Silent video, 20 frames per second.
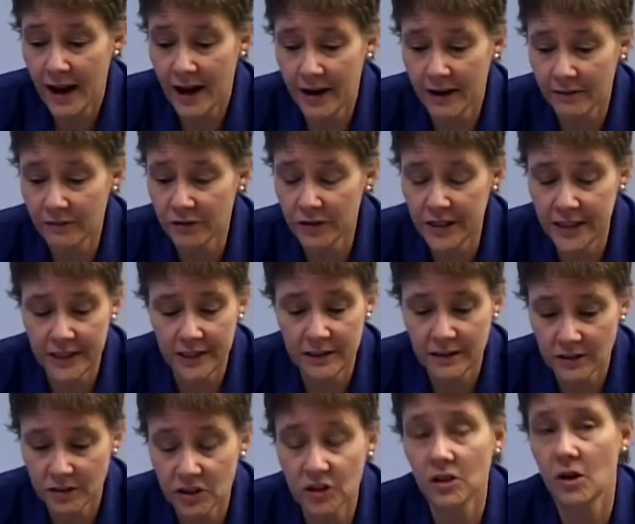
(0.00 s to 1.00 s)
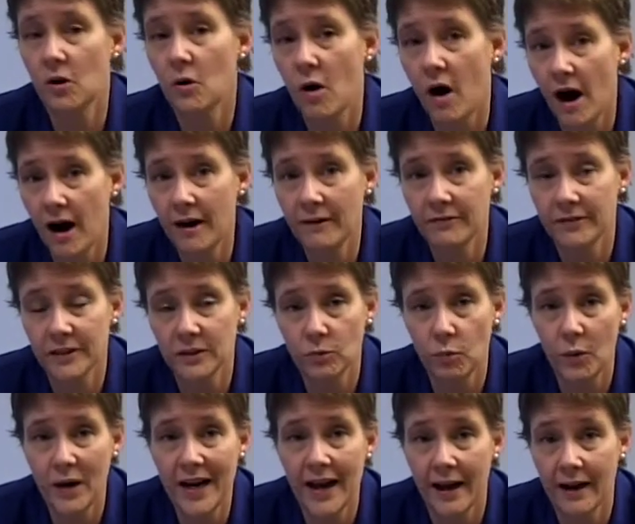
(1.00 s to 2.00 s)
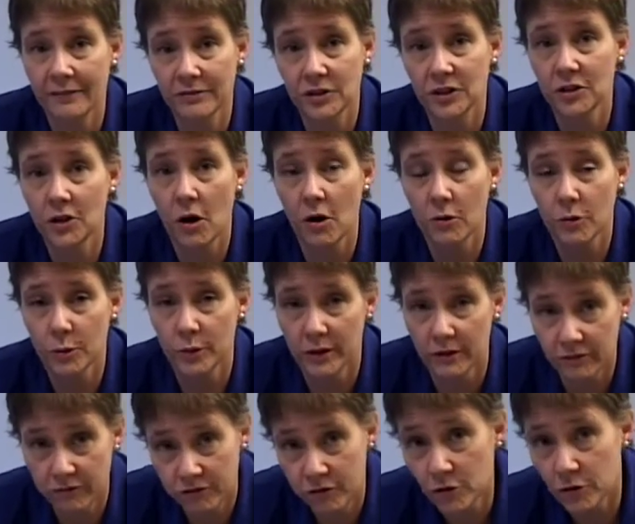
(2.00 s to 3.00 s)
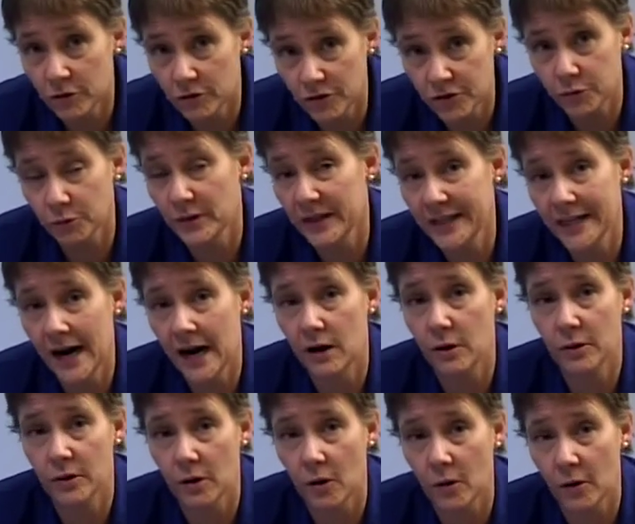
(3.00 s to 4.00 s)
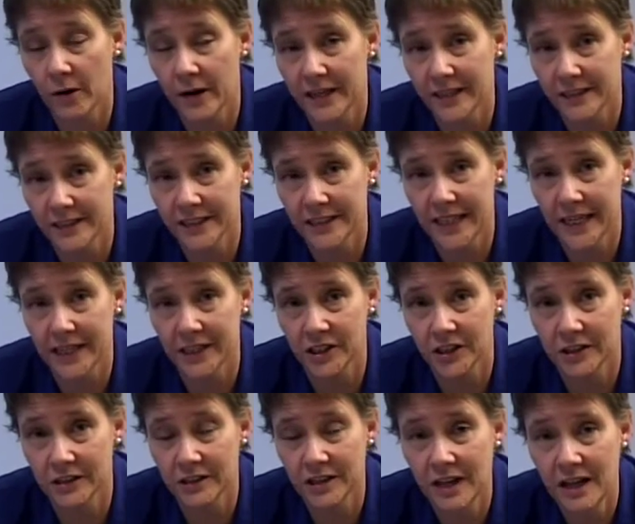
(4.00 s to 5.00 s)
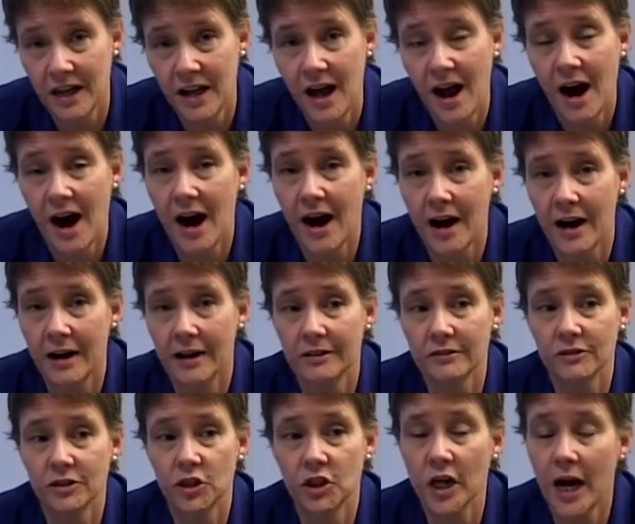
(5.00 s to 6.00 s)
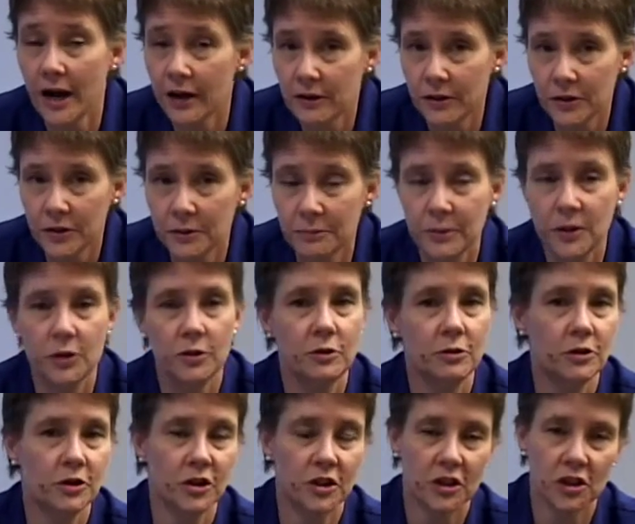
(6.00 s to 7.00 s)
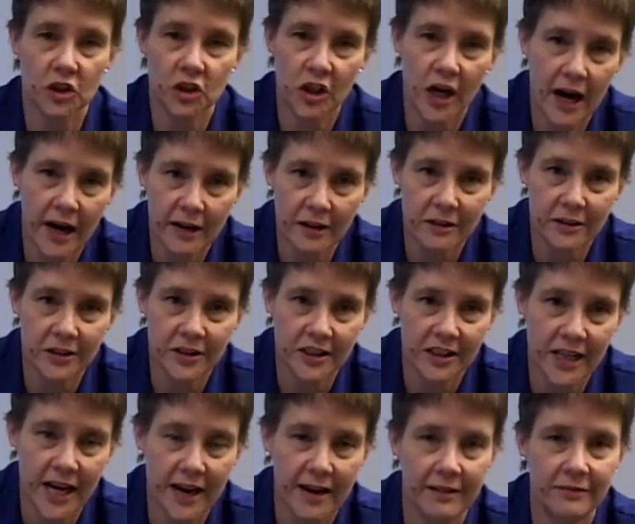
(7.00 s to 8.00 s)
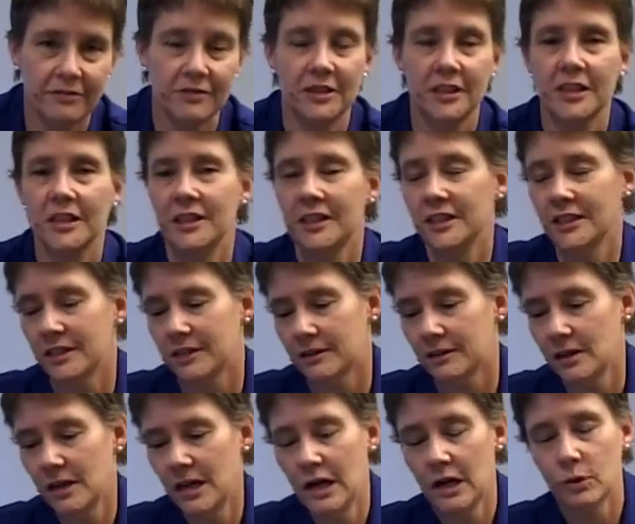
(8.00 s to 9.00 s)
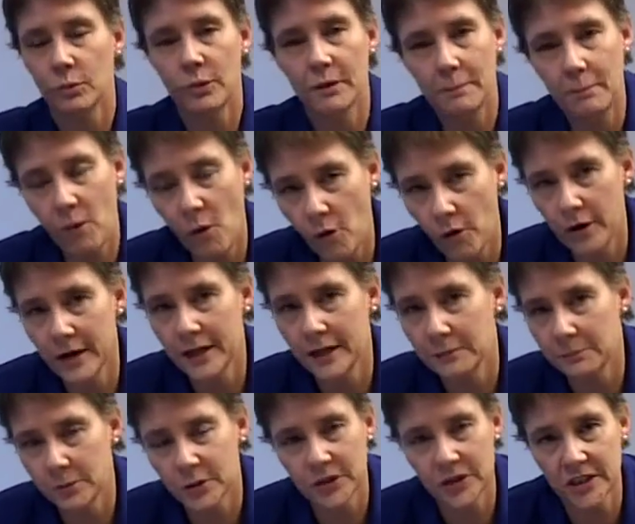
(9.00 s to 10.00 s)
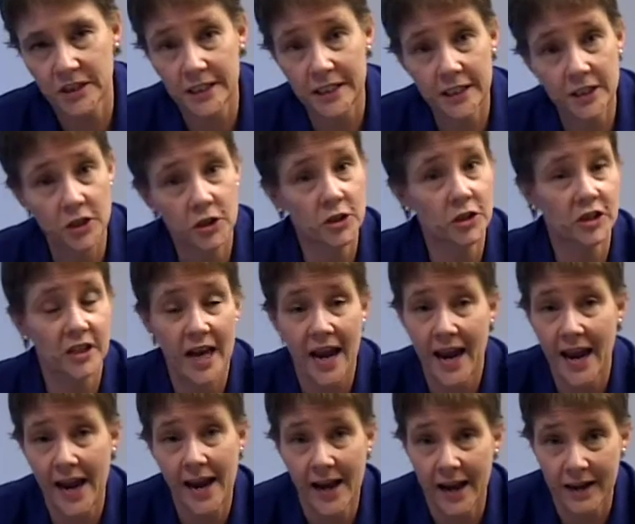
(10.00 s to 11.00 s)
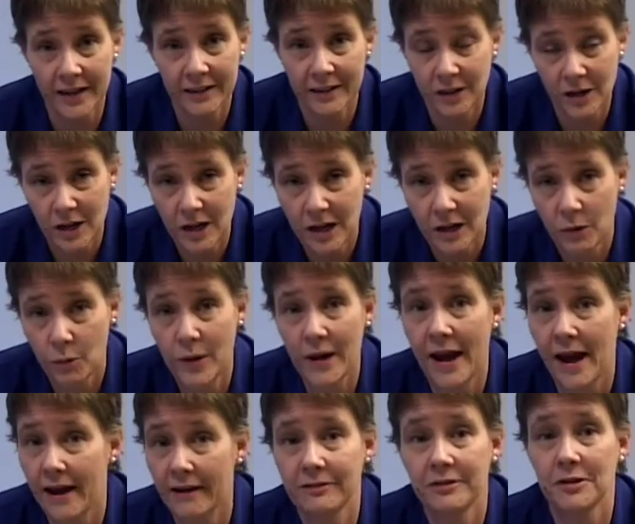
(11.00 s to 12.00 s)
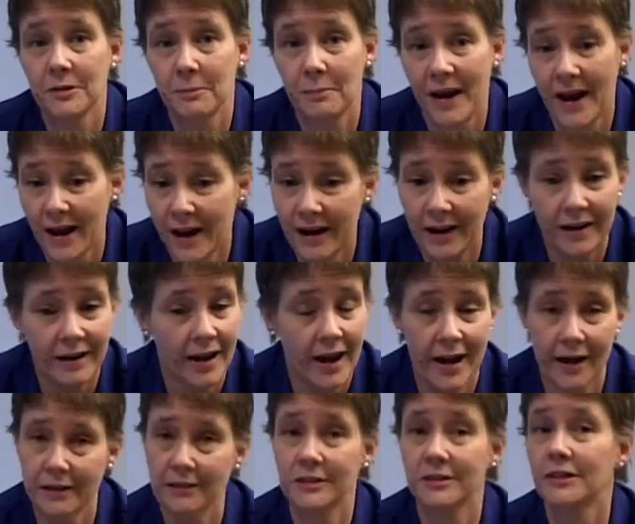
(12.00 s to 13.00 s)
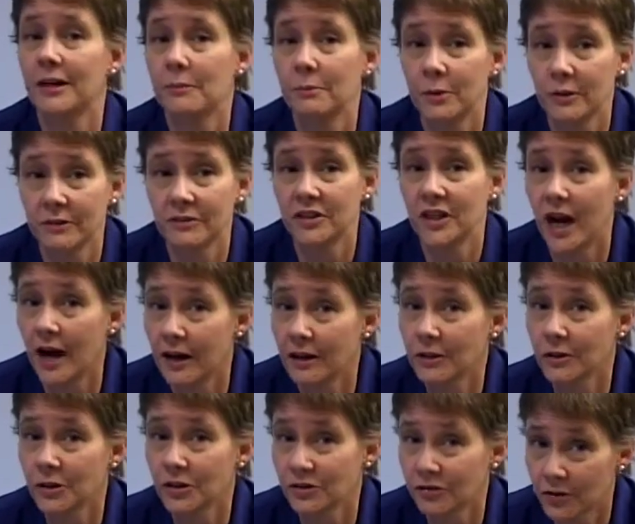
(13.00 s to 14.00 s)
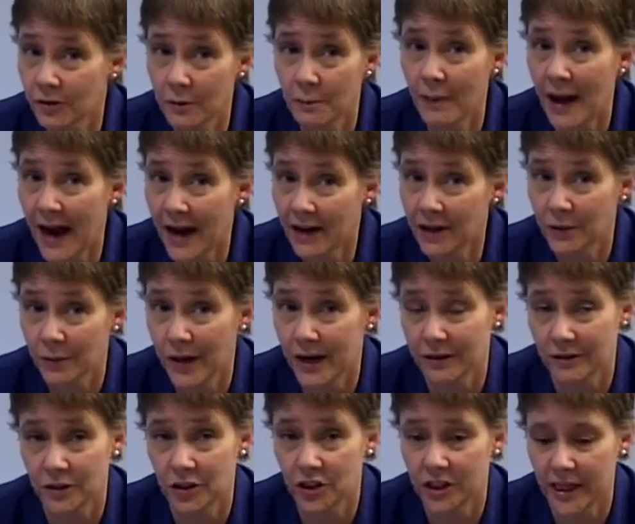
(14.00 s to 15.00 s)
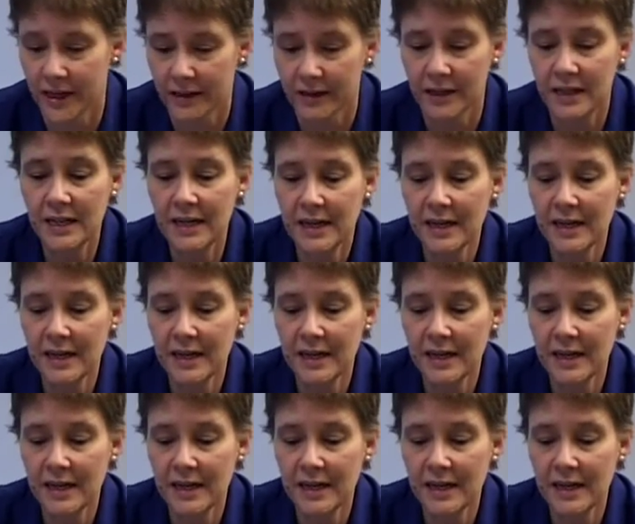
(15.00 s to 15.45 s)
every so often we have to go to a full 3-hour orientation on child abuse and child safety and reporting procedures, and we have to pay X number of dollars for a background check.